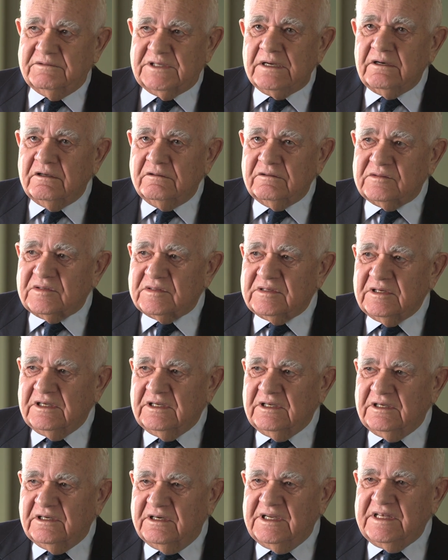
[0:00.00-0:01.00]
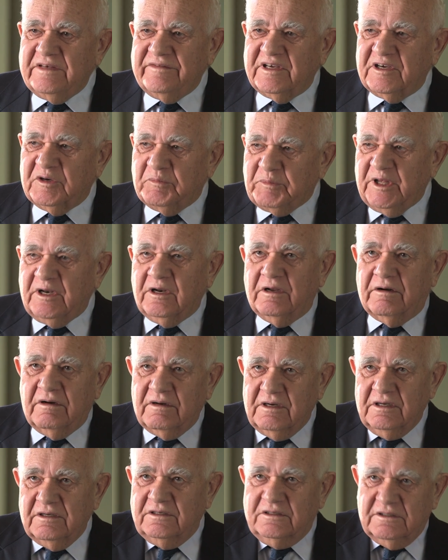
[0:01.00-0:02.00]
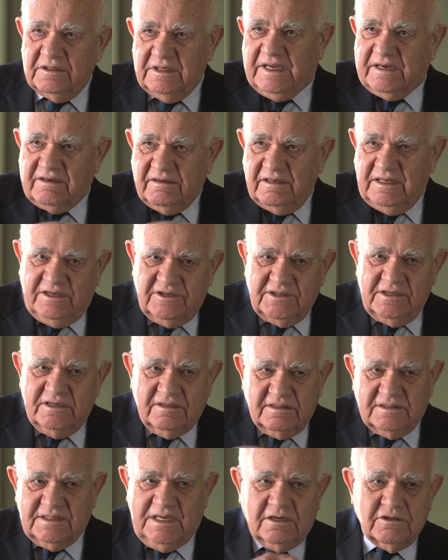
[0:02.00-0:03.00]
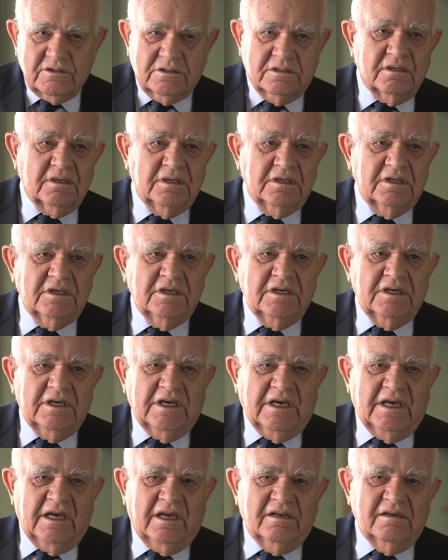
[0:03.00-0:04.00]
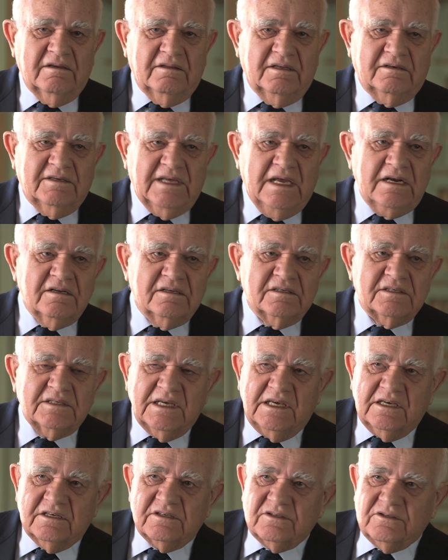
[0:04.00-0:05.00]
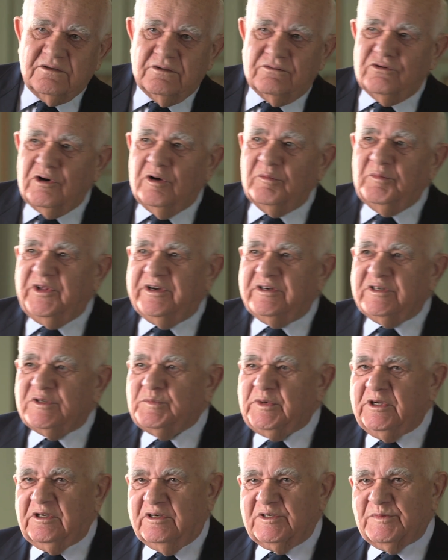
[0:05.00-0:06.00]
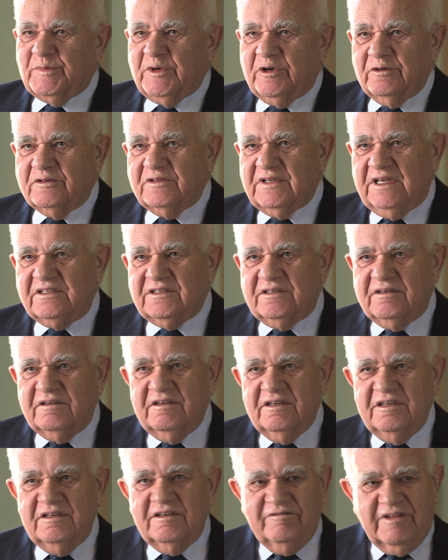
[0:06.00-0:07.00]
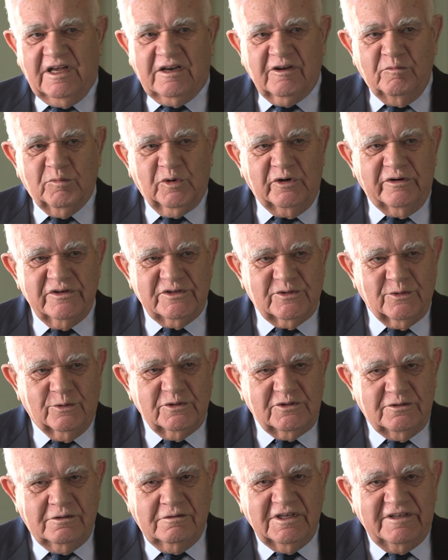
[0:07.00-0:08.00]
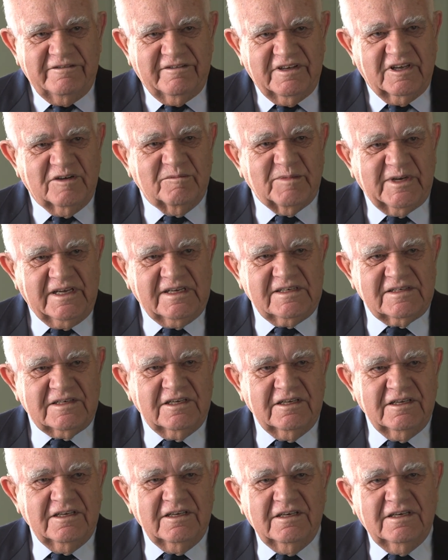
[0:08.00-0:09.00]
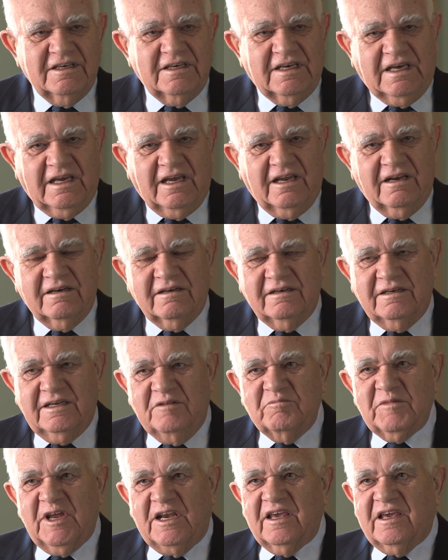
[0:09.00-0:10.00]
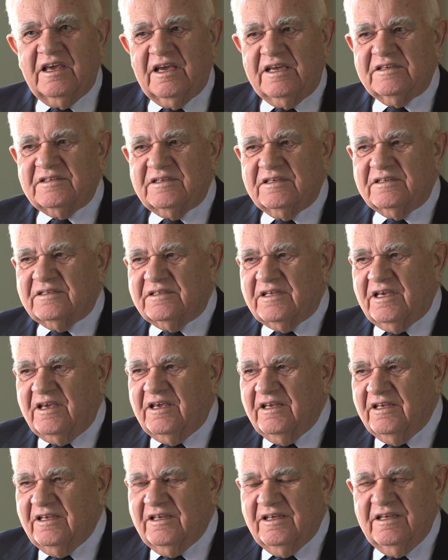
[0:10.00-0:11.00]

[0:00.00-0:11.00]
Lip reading: tunnels, leaving a pillar at each intersection. And the tendency is to rob those pillars because that's a valuable resource you're leaving in place. And in many cases, the